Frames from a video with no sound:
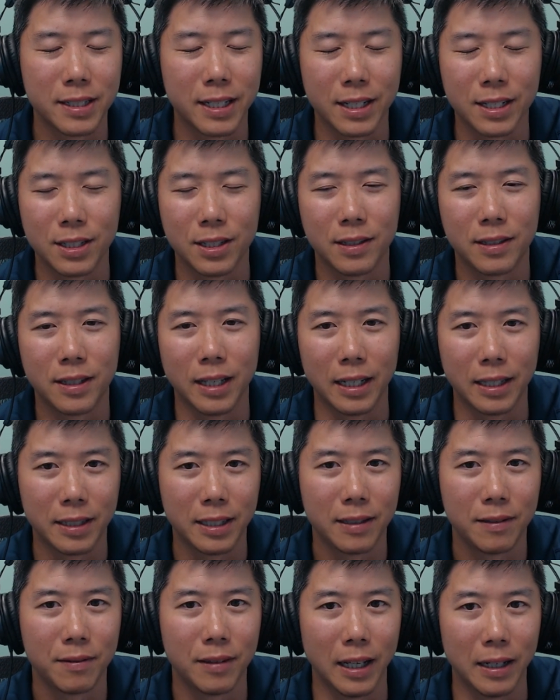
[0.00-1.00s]
things that
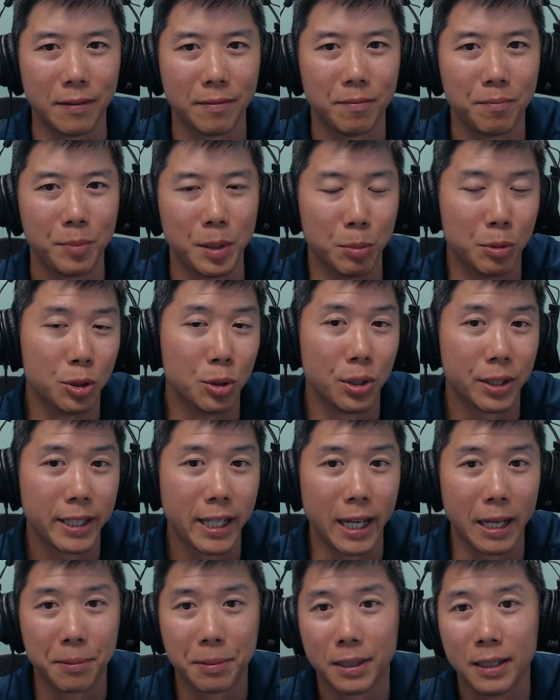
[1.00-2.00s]
that people do at
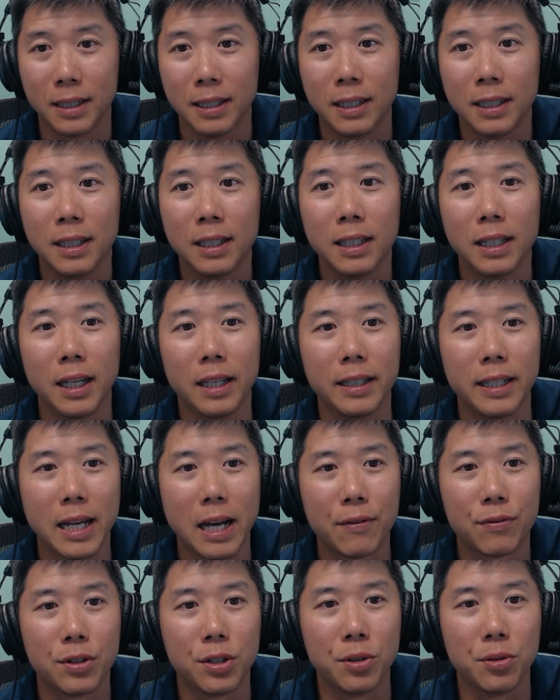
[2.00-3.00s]
camp in the
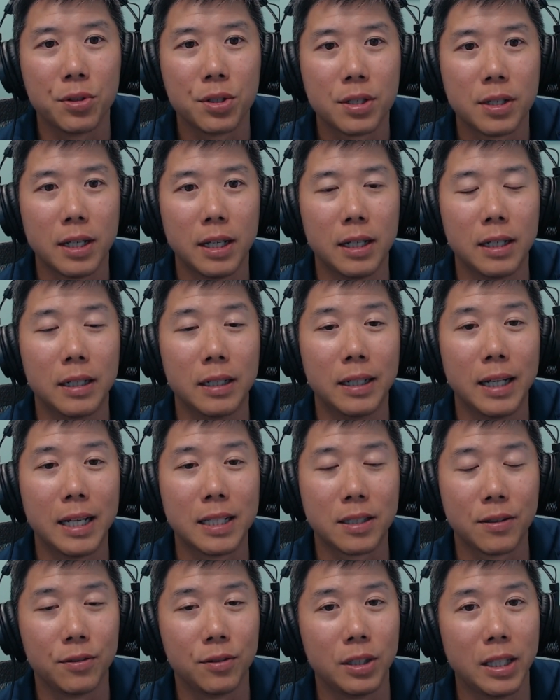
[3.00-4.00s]
afternoons uh,
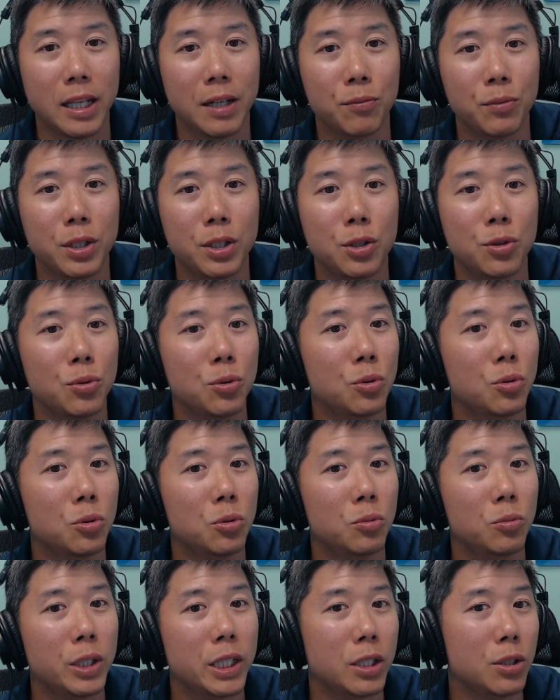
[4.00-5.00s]
as a, then we
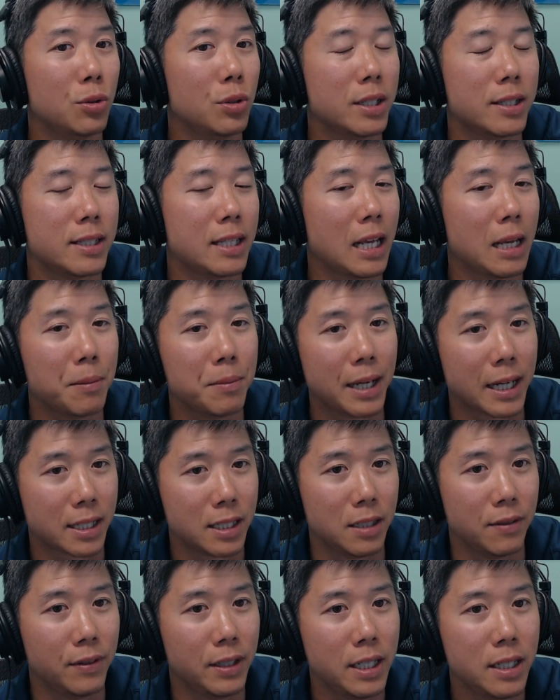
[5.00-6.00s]
do we could do the same
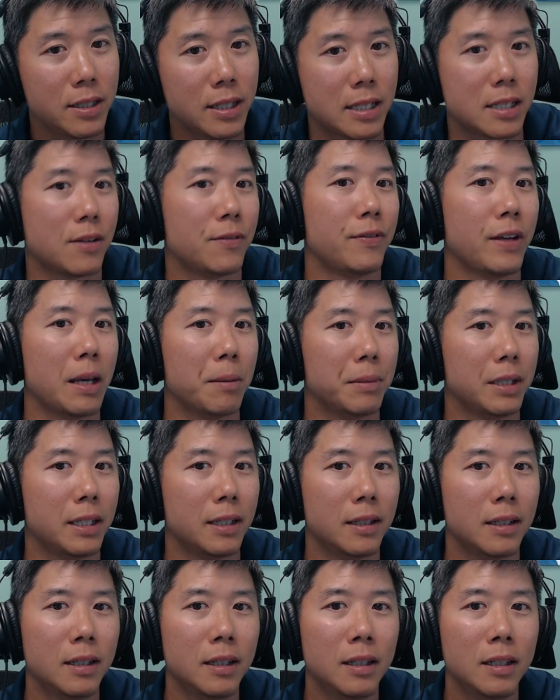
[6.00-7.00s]
activities as a family
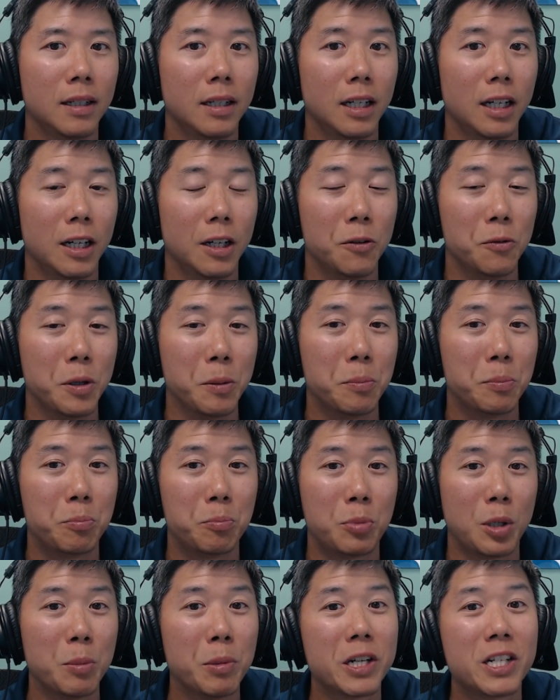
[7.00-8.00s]
uh, we
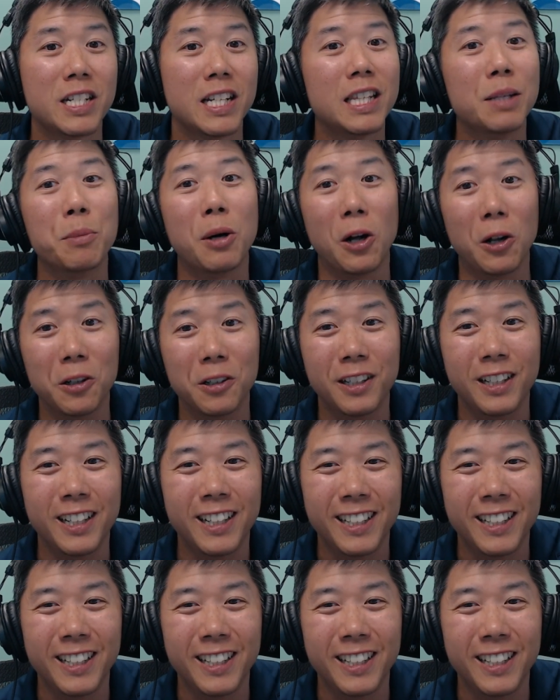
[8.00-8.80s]
pretty much did them all